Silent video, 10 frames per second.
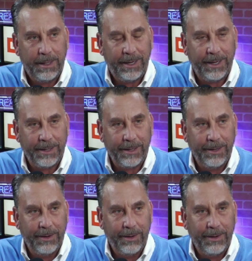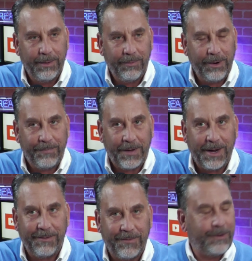And
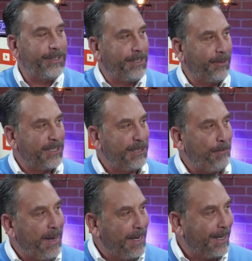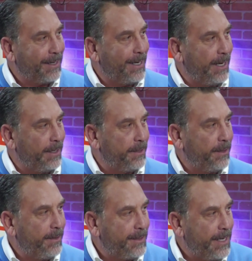I've always thought SPIA kind of
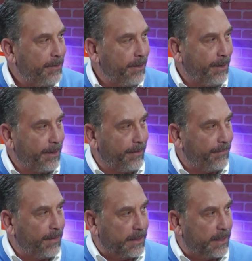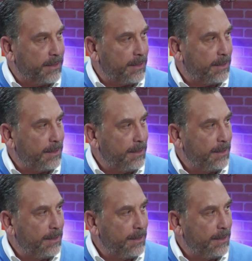sounded like a fungus.